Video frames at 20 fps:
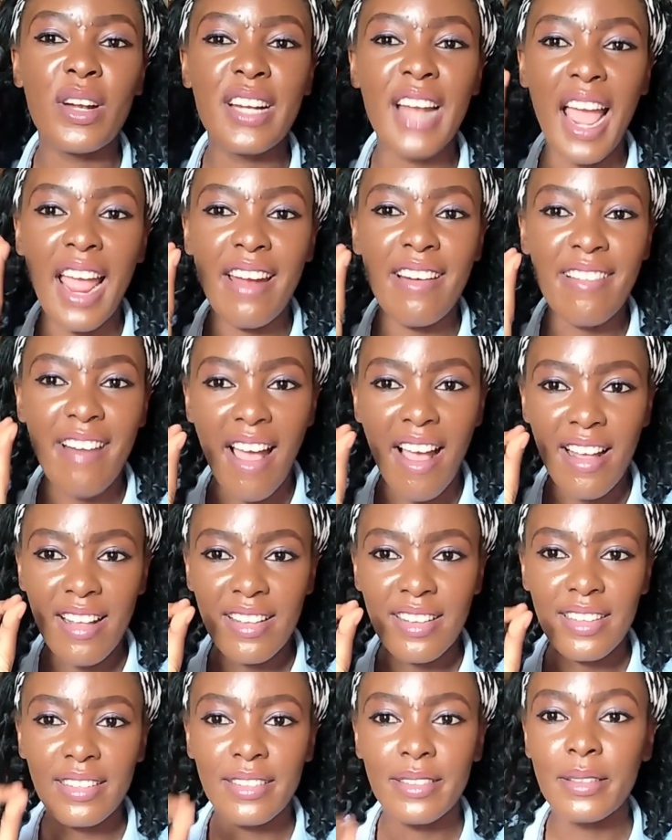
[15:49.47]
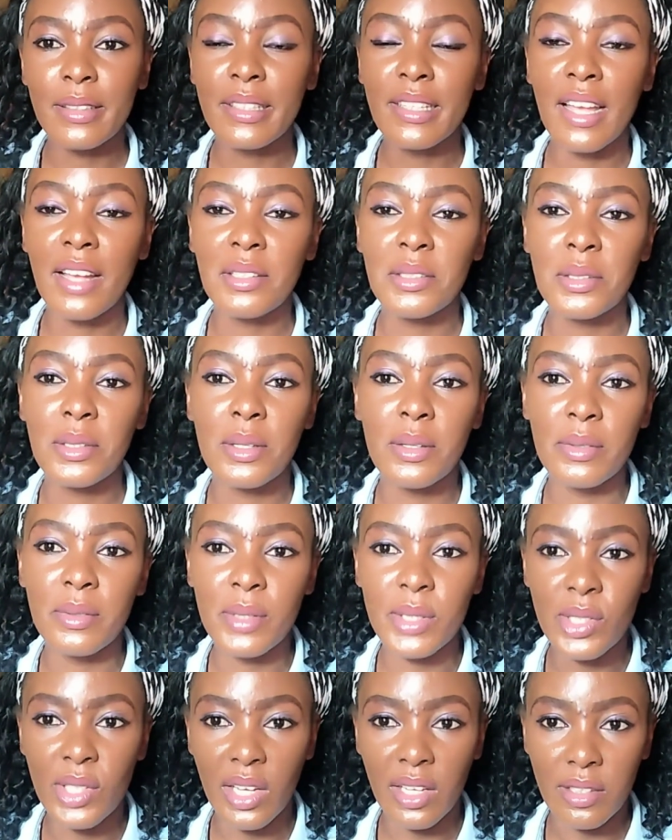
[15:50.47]
Naira, could get you
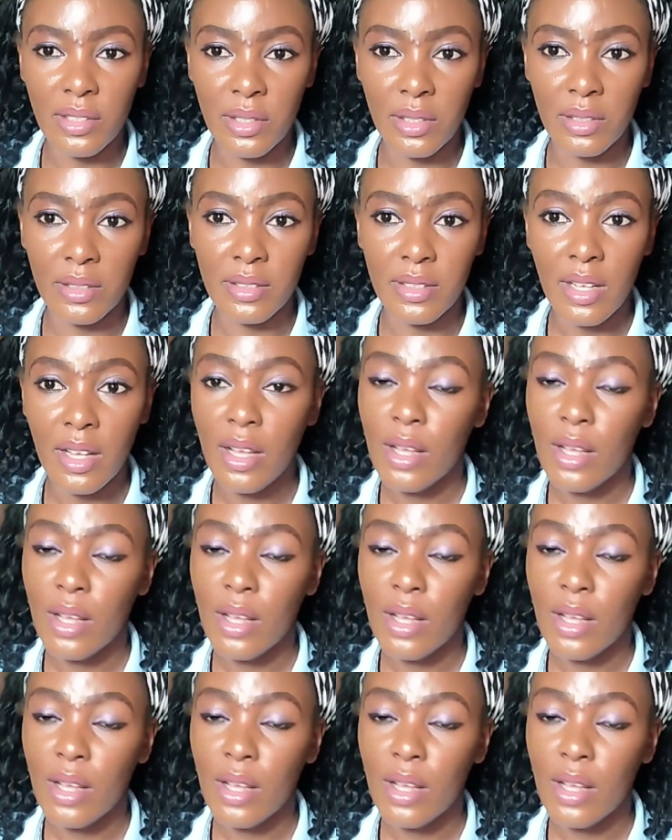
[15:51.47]
a rejection.